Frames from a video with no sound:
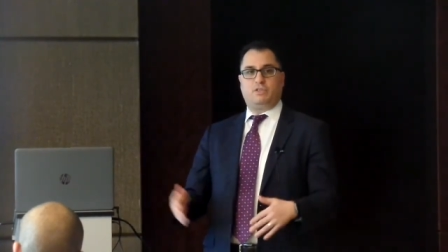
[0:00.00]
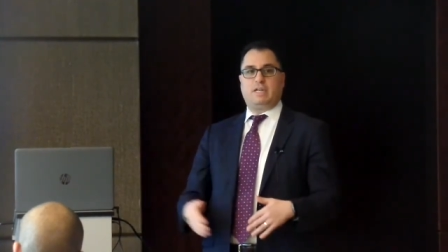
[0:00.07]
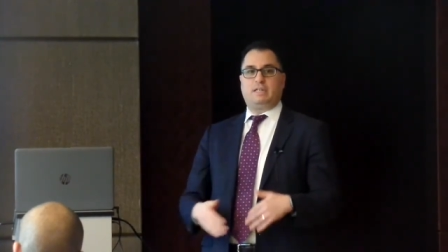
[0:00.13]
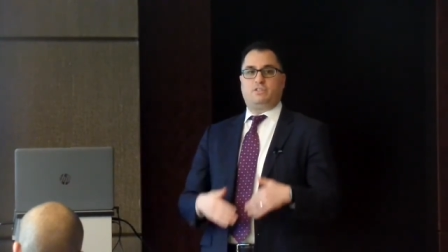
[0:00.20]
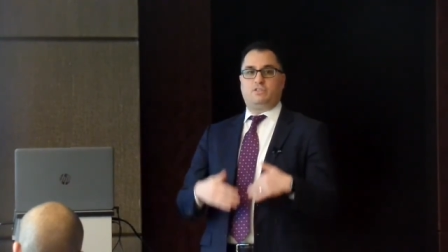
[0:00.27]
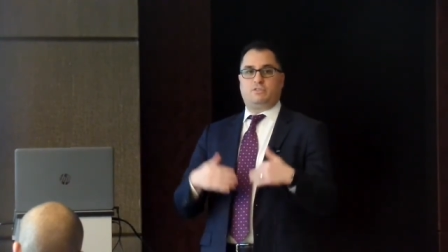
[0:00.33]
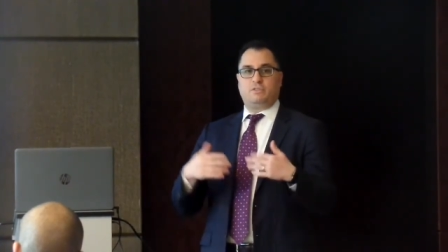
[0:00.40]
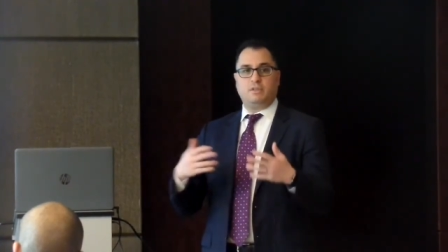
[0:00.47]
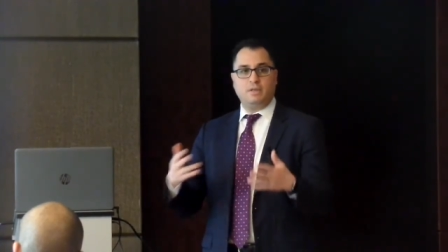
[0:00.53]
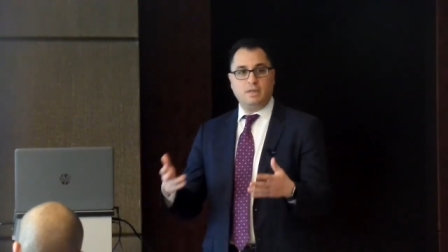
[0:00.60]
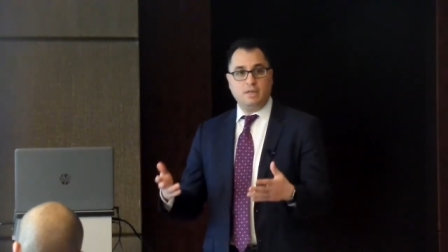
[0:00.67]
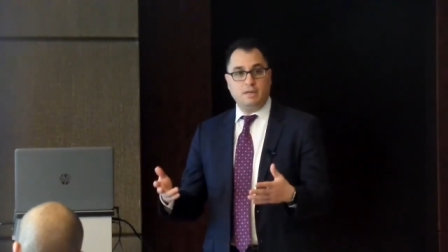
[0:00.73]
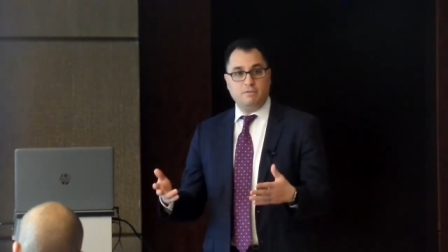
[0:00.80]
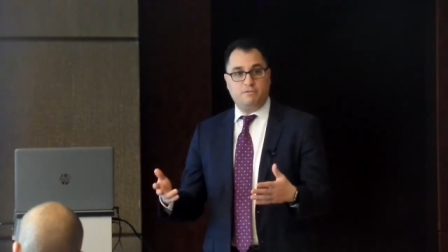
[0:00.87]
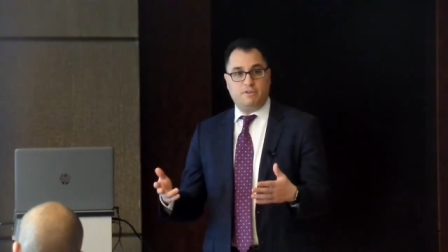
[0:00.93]
So you're not just
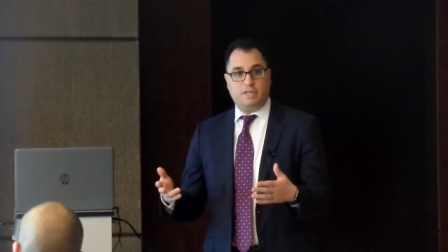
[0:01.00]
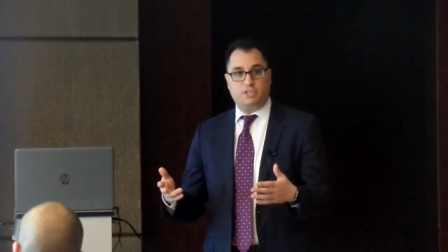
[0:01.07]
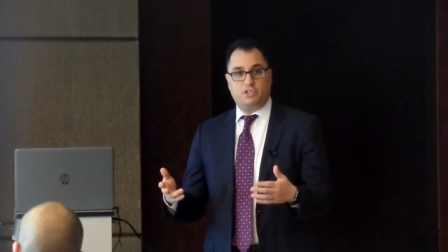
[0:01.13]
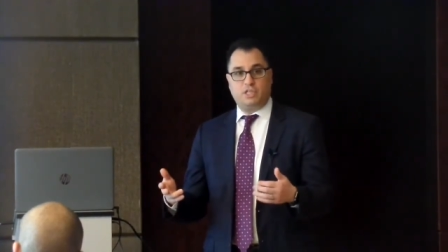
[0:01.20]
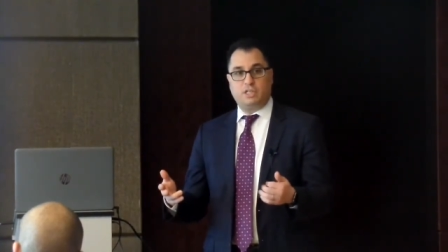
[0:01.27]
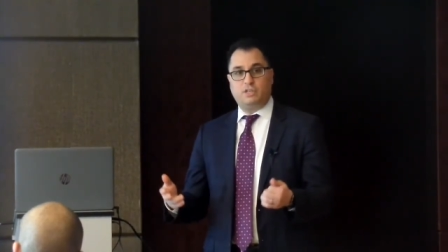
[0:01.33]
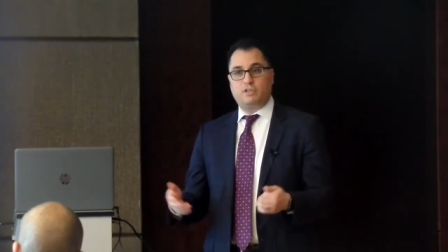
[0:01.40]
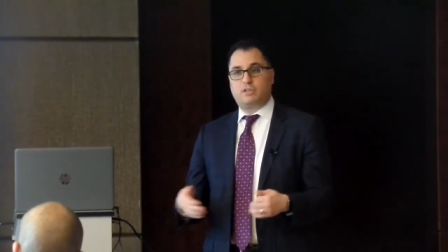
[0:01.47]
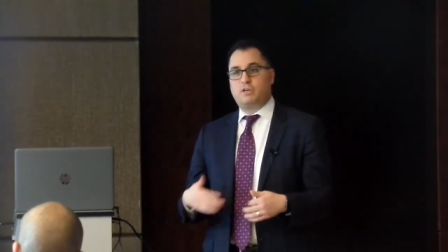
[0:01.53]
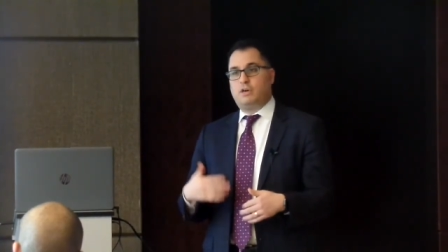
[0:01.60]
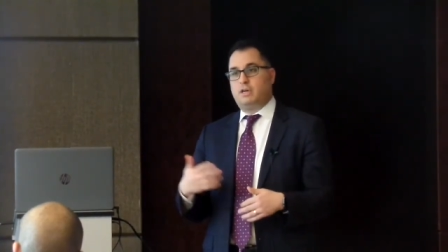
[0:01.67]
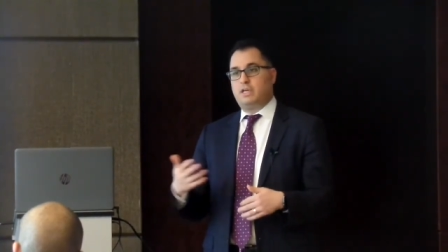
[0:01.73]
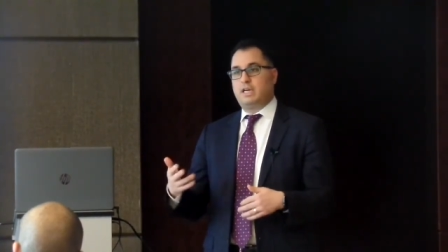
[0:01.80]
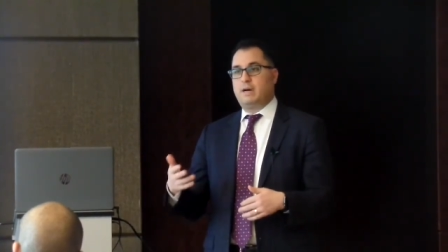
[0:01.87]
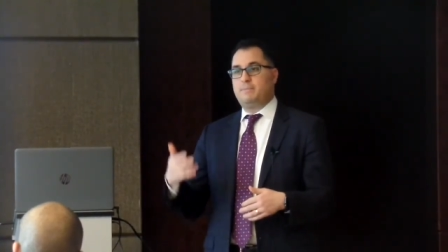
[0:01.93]
phishing, you're
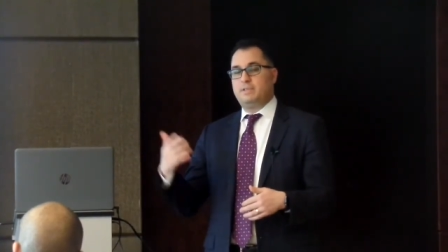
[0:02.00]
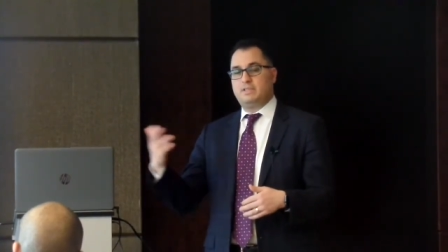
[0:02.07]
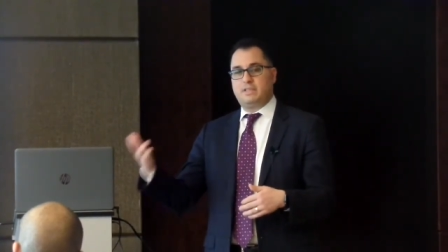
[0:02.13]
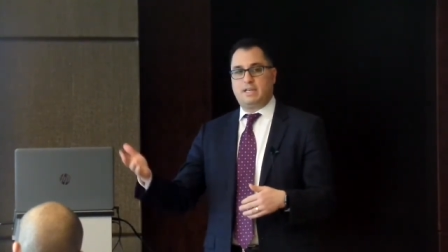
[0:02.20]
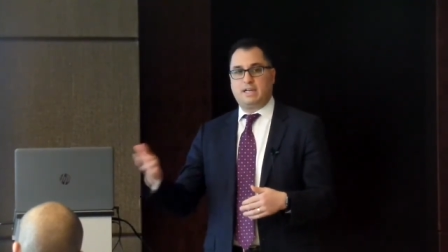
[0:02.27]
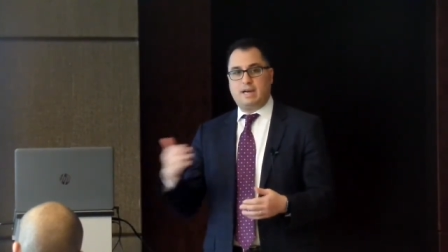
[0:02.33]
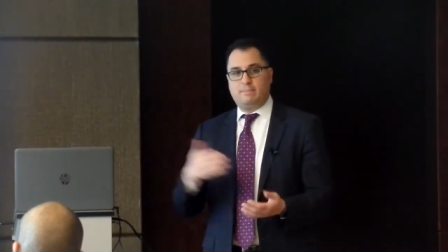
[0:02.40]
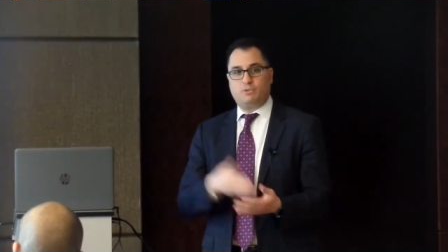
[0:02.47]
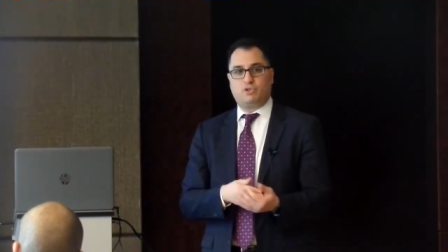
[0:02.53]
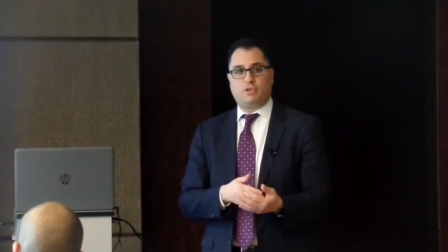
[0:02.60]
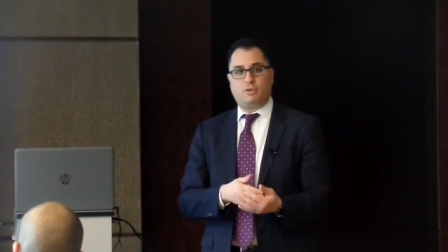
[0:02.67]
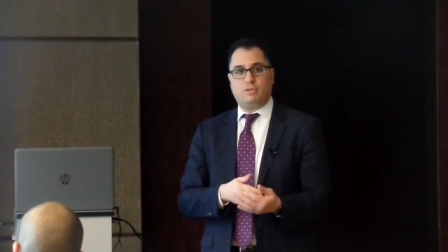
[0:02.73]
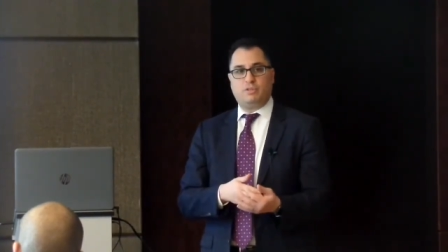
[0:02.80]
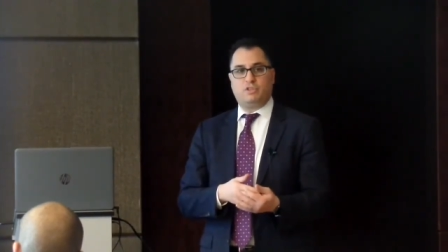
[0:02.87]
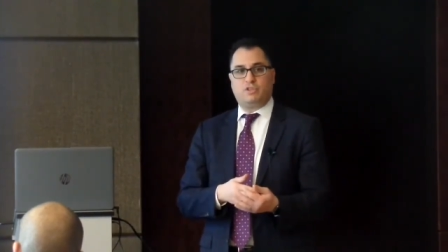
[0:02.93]
calling up and saying, I'm
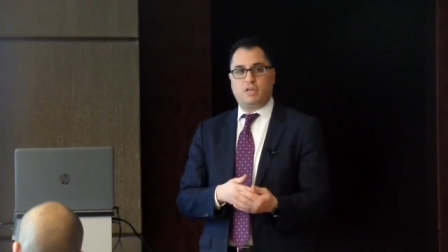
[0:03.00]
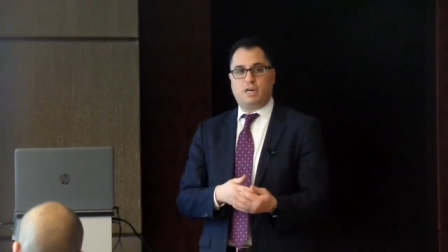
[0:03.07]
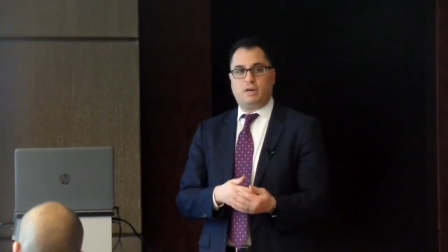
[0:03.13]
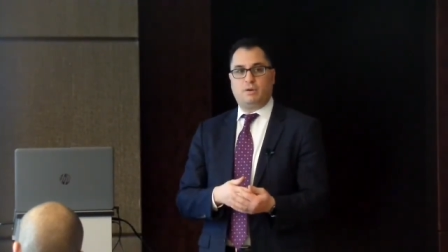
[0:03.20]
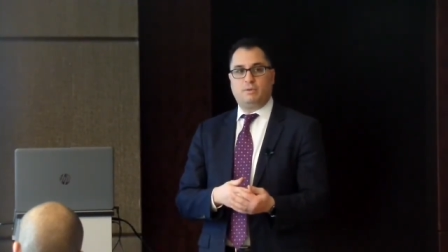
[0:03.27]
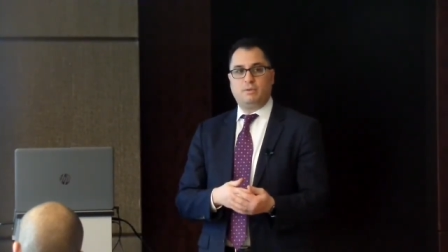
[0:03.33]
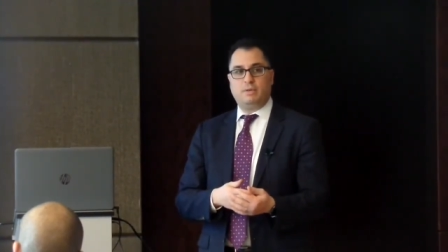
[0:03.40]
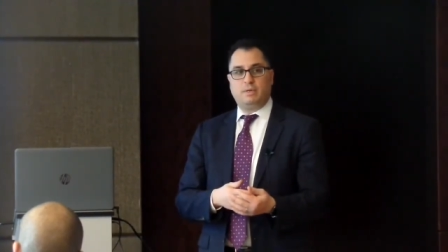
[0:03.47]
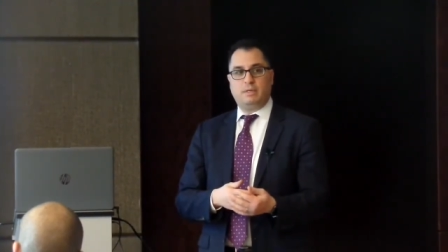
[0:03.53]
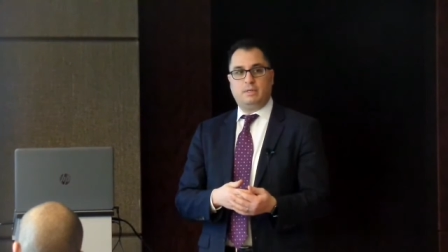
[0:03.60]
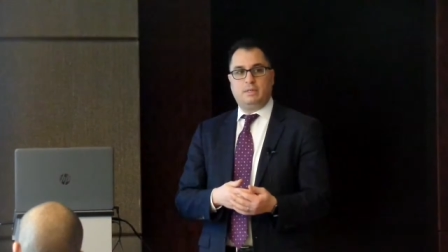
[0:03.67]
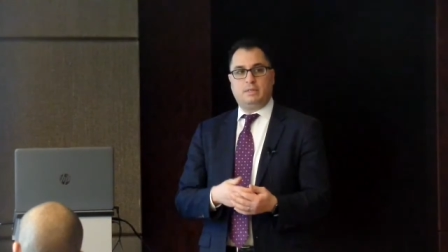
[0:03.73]
so-and-so